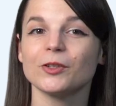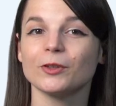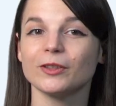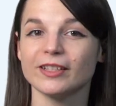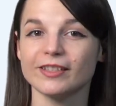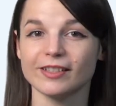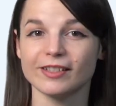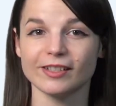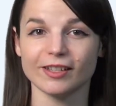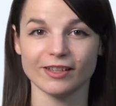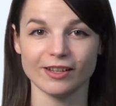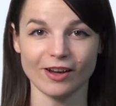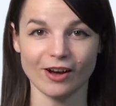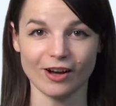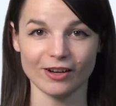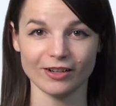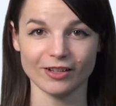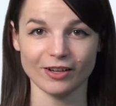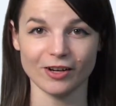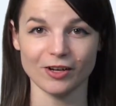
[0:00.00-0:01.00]
you listen to the
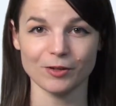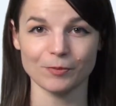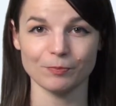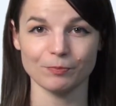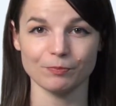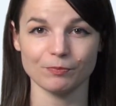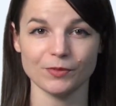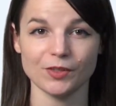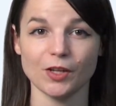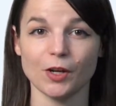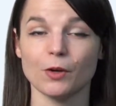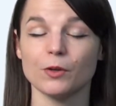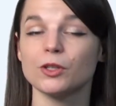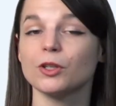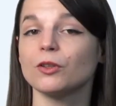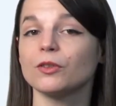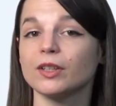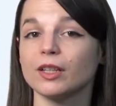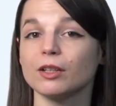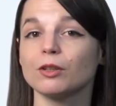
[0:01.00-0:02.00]
audio, so
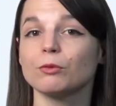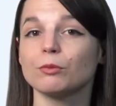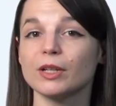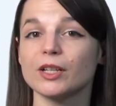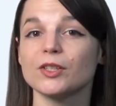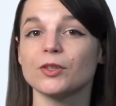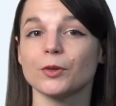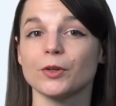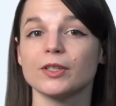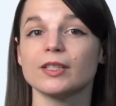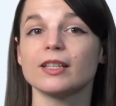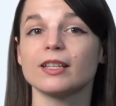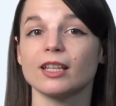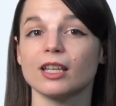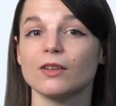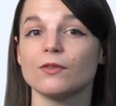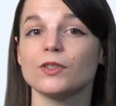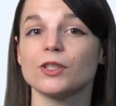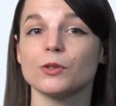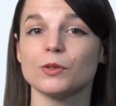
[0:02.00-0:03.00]
you'll need a resource that
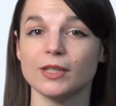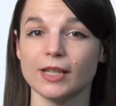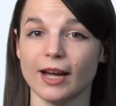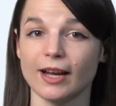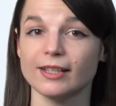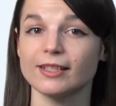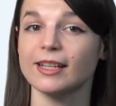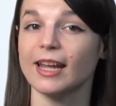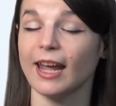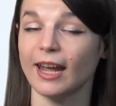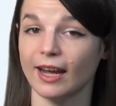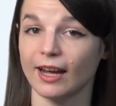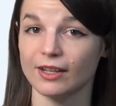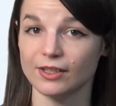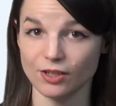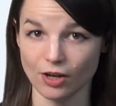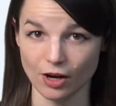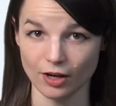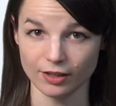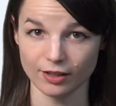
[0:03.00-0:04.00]
gives you text
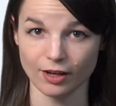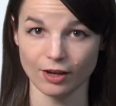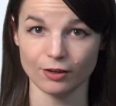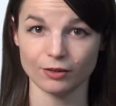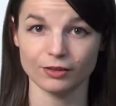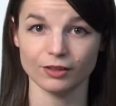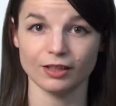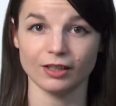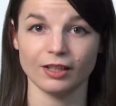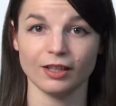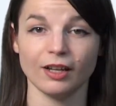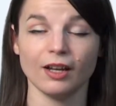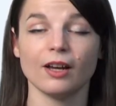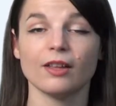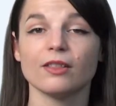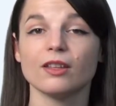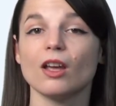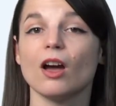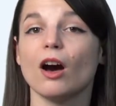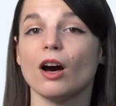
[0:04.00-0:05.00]
and audio.
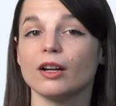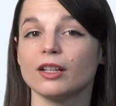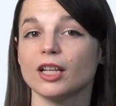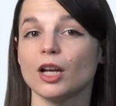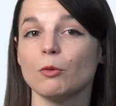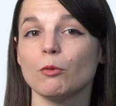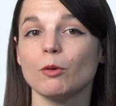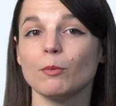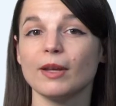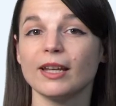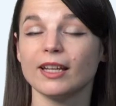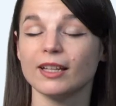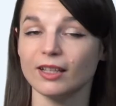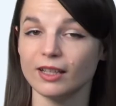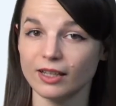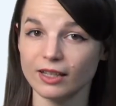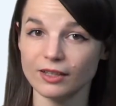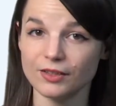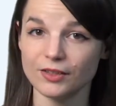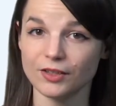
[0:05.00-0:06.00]
The audio will make it
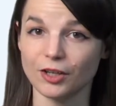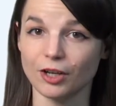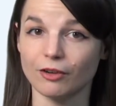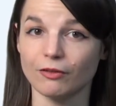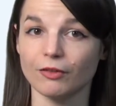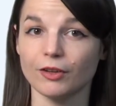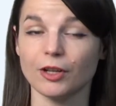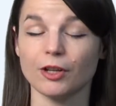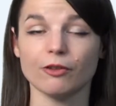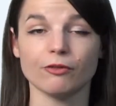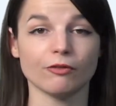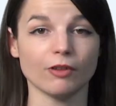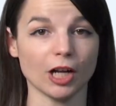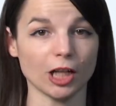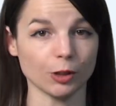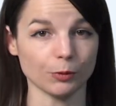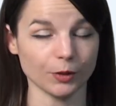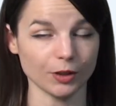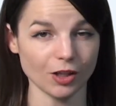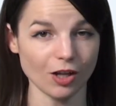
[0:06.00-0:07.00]
easier for you to
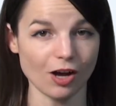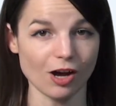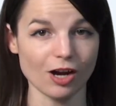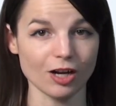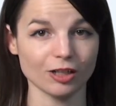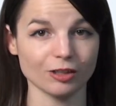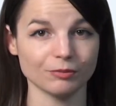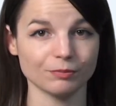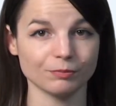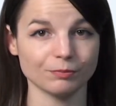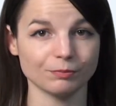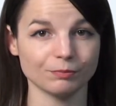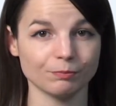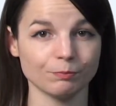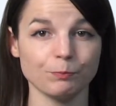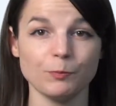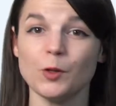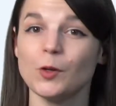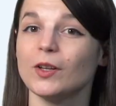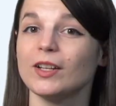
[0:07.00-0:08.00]
follow along.
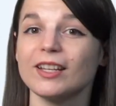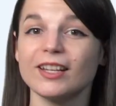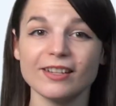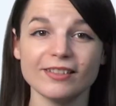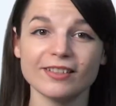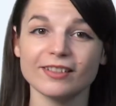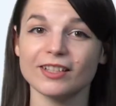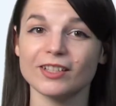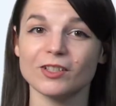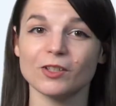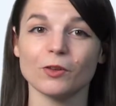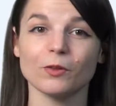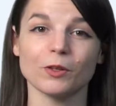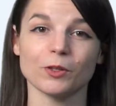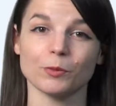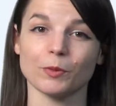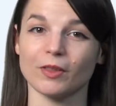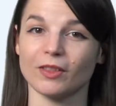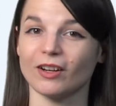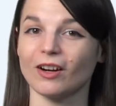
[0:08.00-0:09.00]
You can easily do
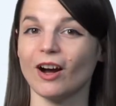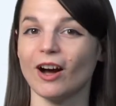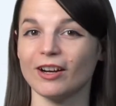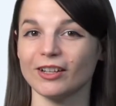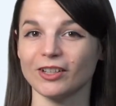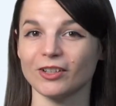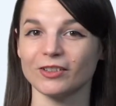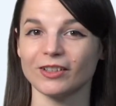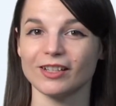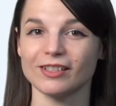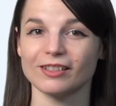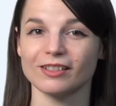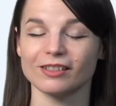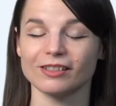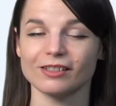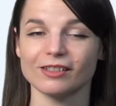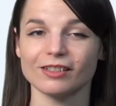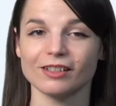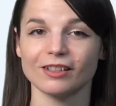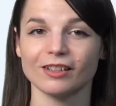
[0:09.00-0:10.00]
this with our audio
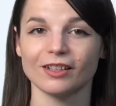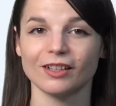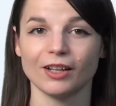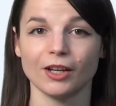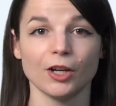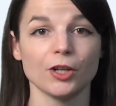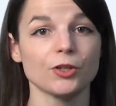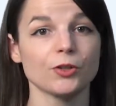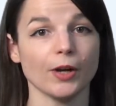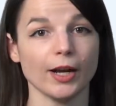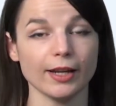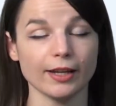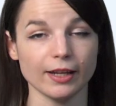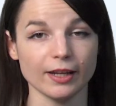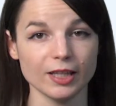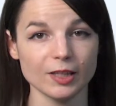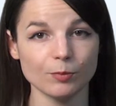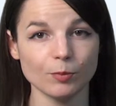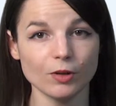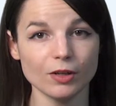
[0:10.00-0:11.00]
lessons. Try
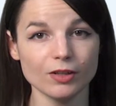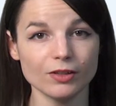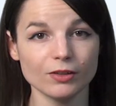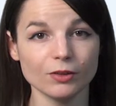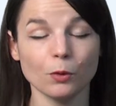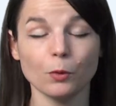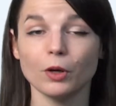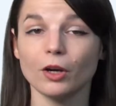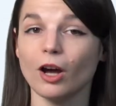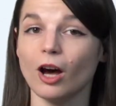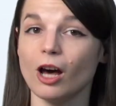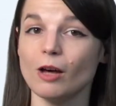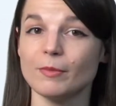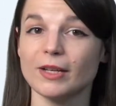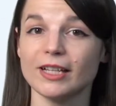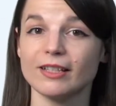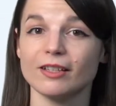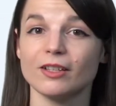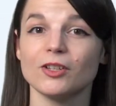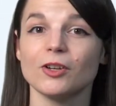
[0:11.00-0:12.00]
kids' books or
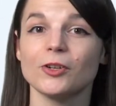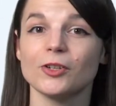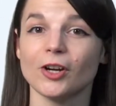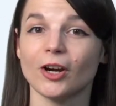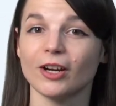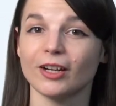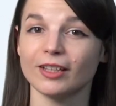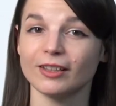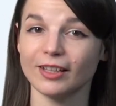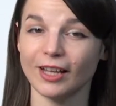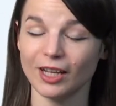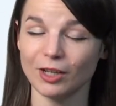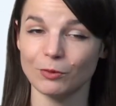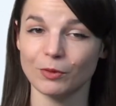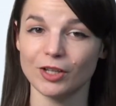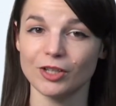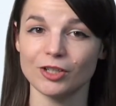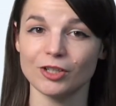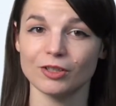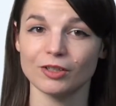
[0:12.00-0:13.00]
comics in your target
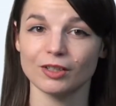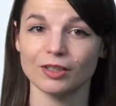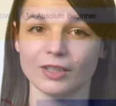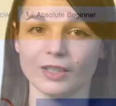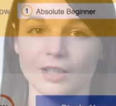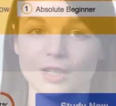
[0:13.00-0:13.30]
language.